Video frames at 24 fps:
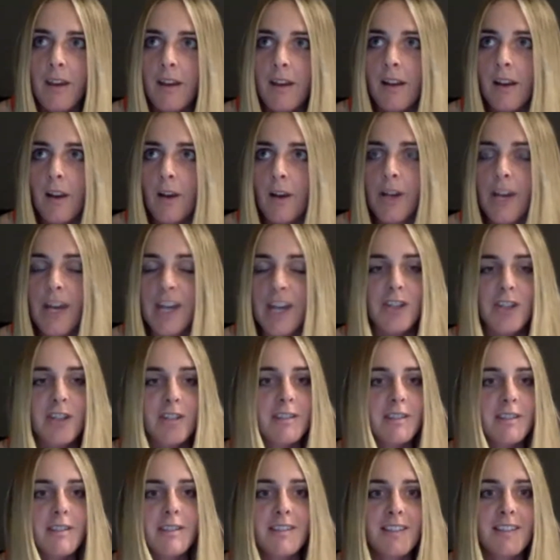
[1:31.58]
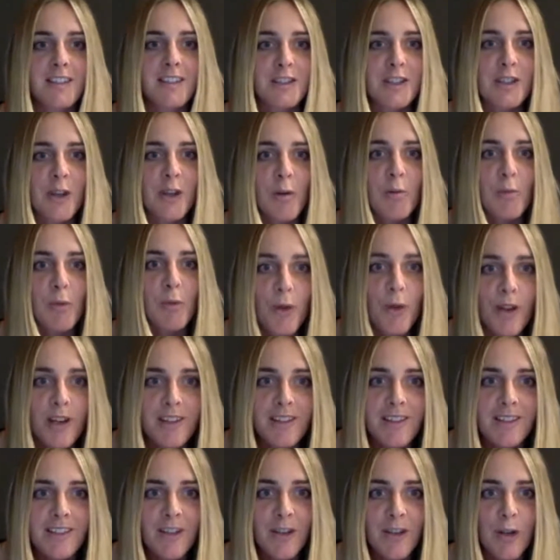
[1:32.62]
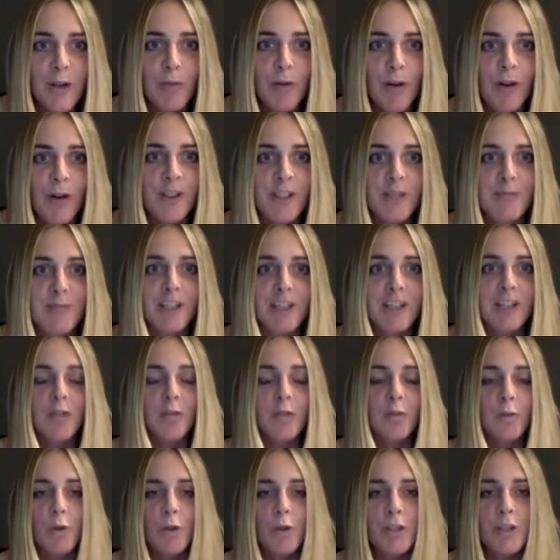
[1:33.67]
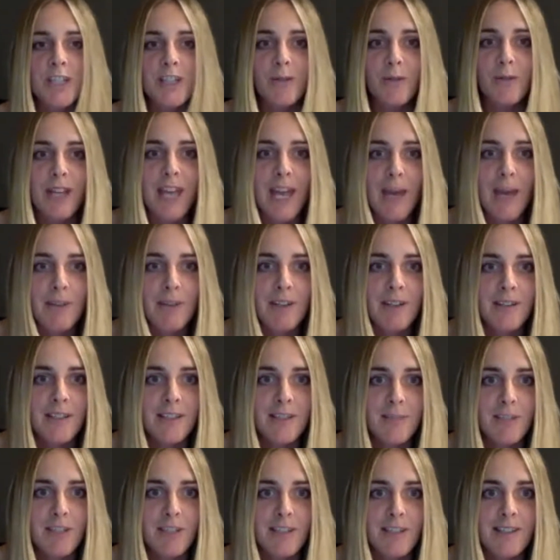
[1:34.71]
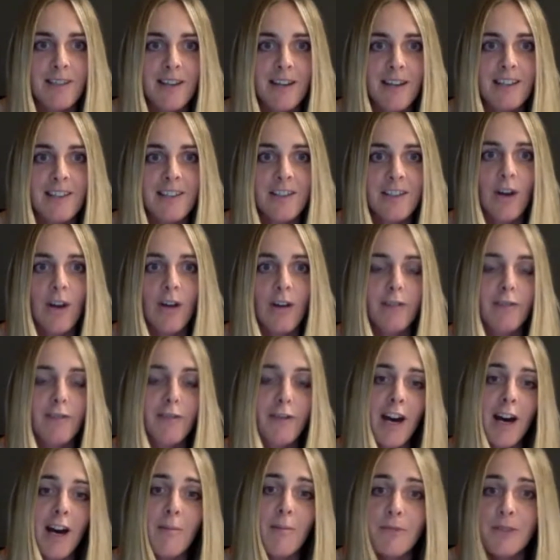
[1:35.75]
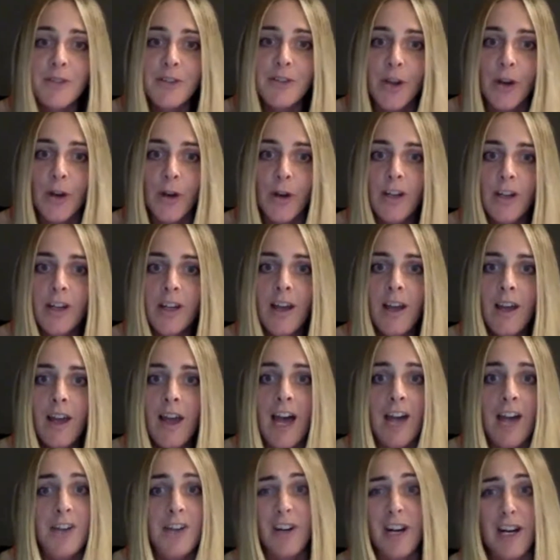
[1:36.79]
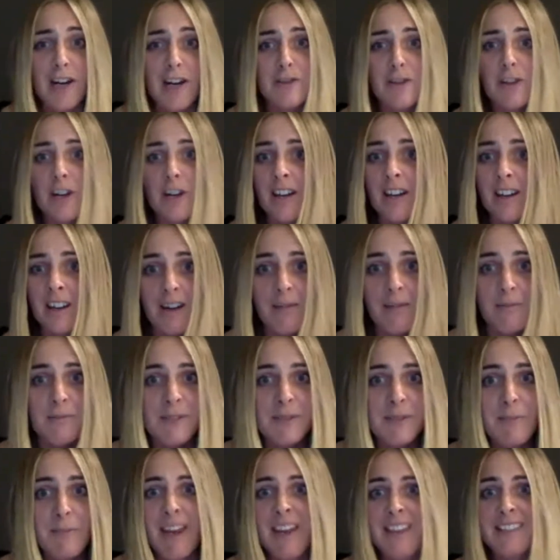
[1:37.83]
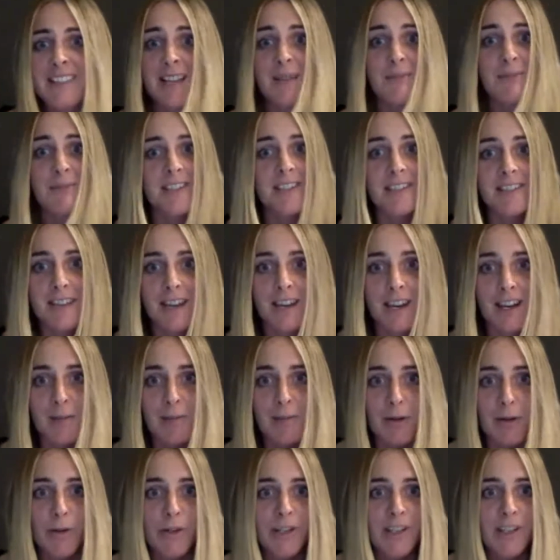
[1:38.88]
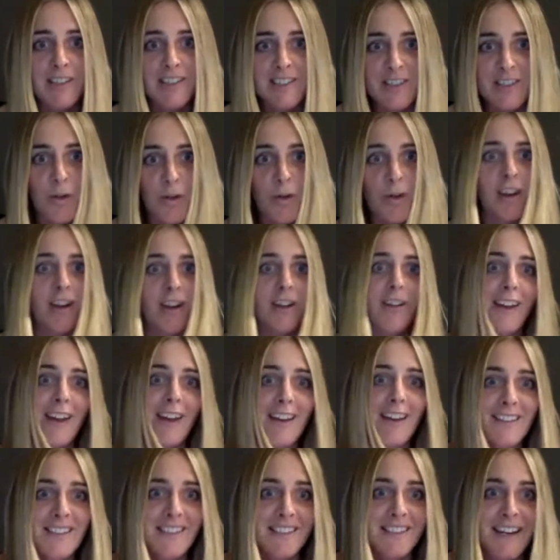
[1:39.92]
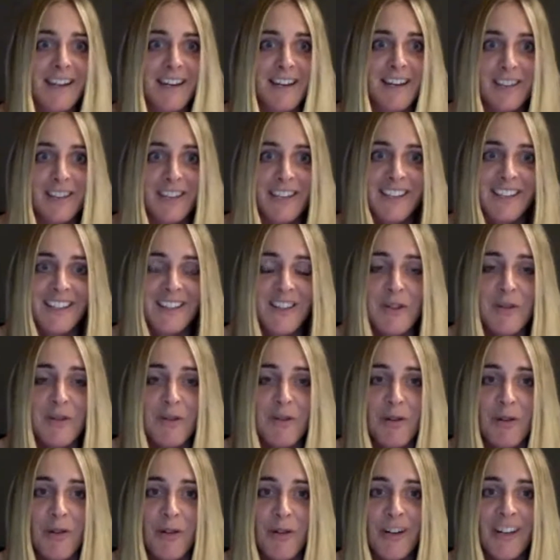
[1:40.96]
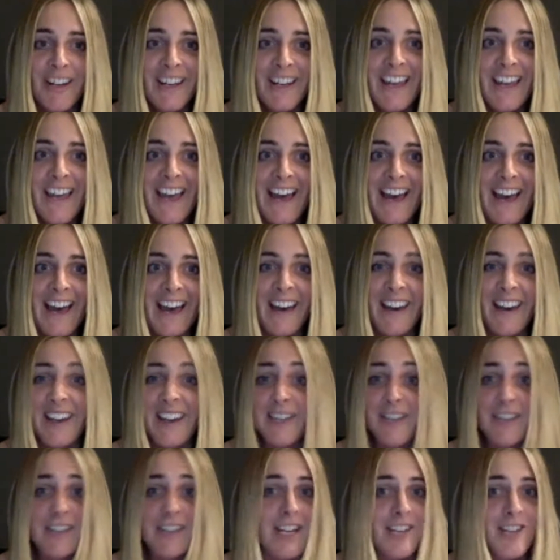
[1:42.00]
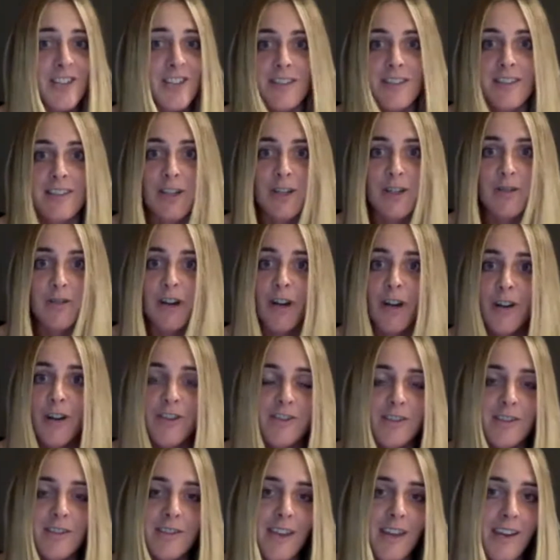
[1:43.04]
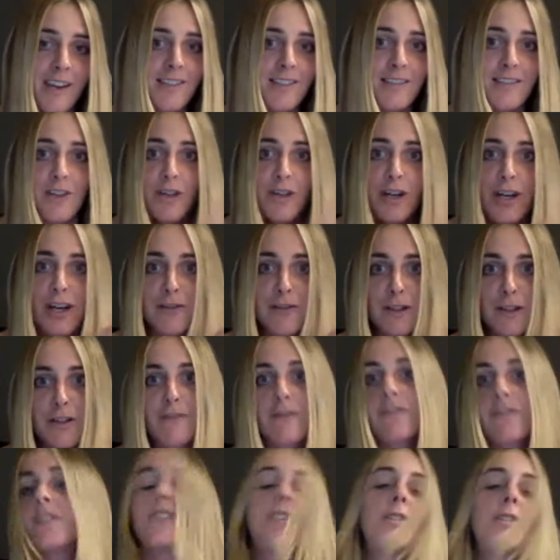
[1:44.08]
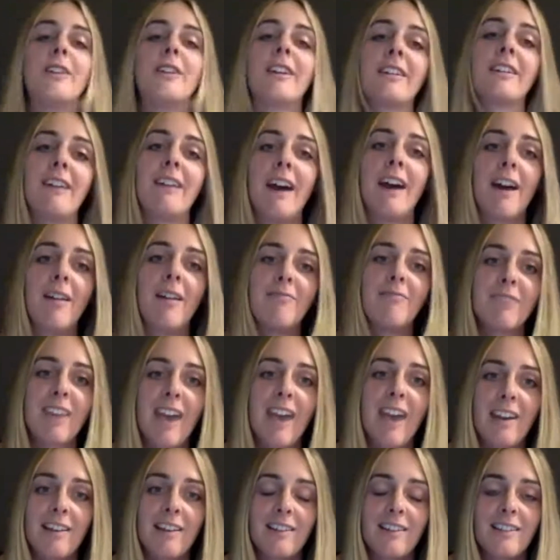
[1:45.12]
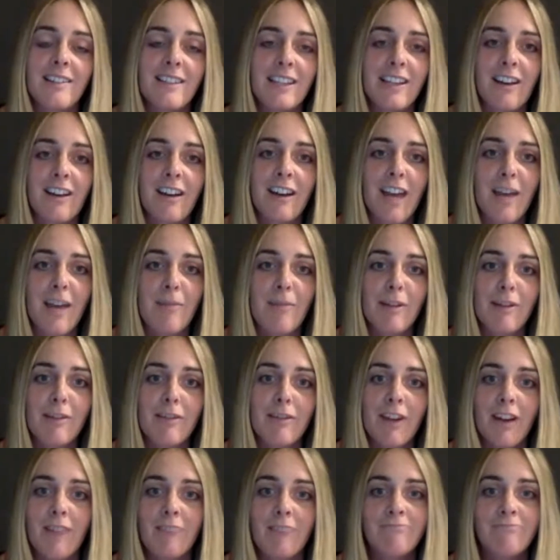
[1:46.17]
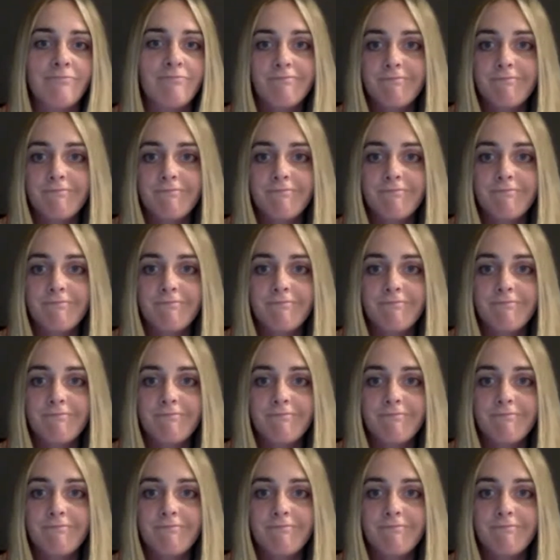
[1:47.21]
Location is so important. Your proximity to water. We happen to be sited on a farm, so our draft truck comes, backs up to the side of the building. There's an auger going out the side of the wall, and it never touches a sealed road. It just takes the draft off to the cattle and deer in a neighbouring farm.